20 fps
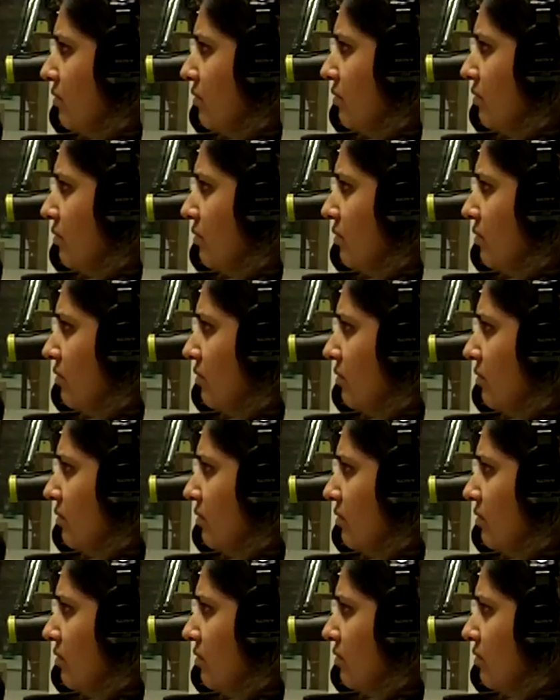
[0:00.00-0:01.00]

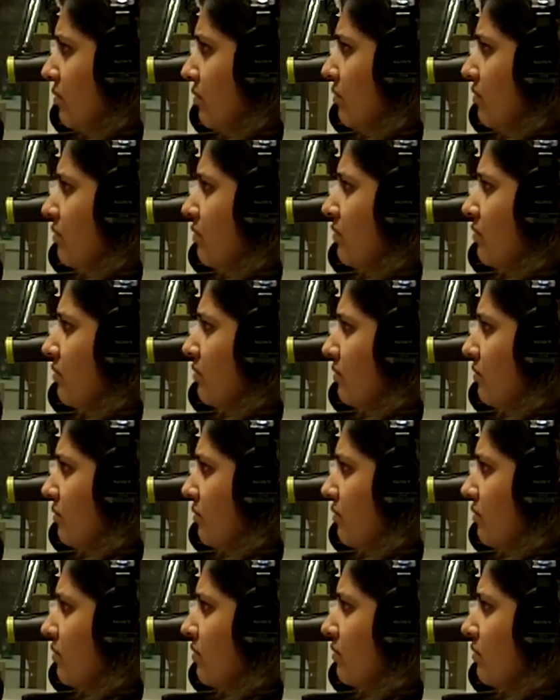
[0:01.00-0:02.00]

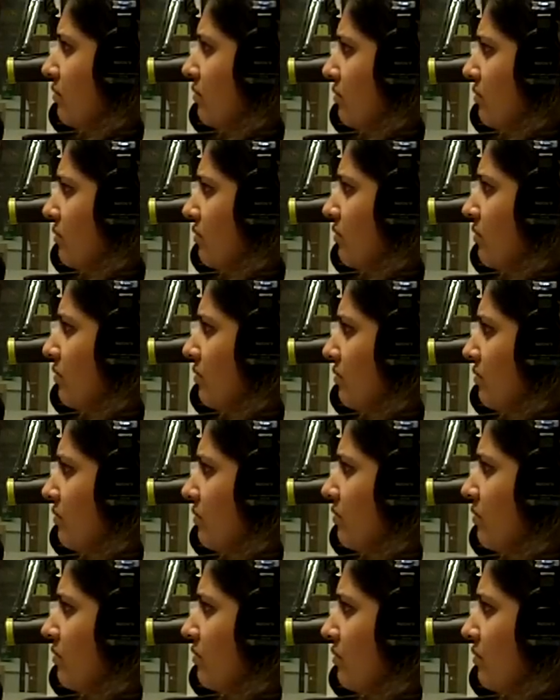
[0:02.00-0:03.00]

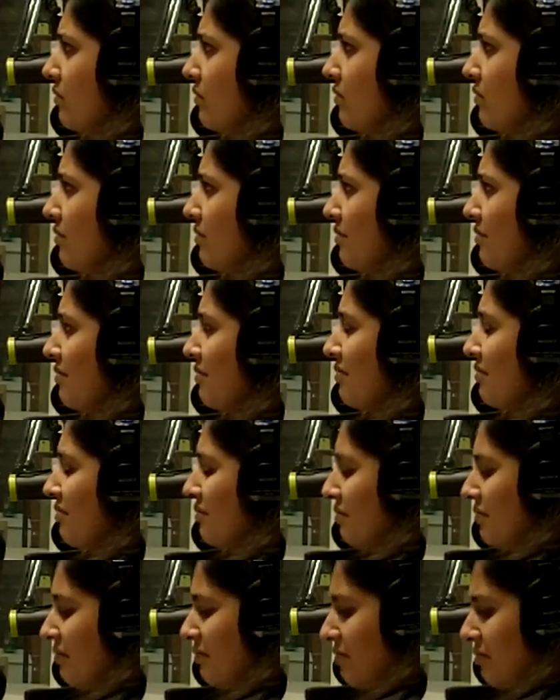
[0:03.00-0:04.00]

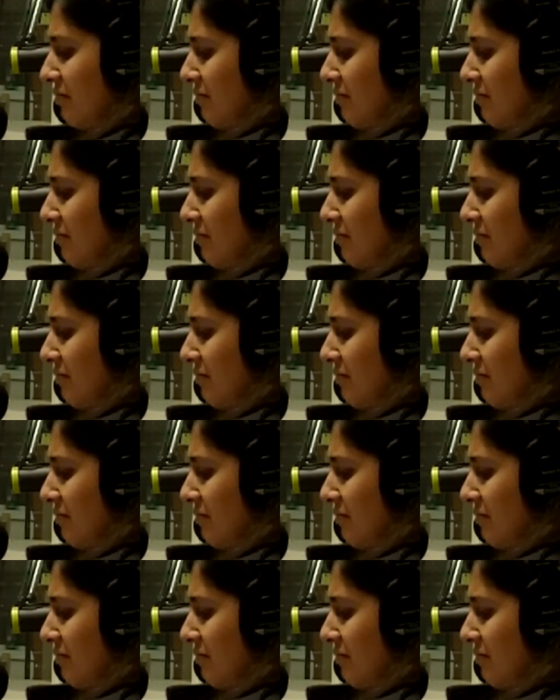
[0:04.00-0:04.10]
The person shown says nothing.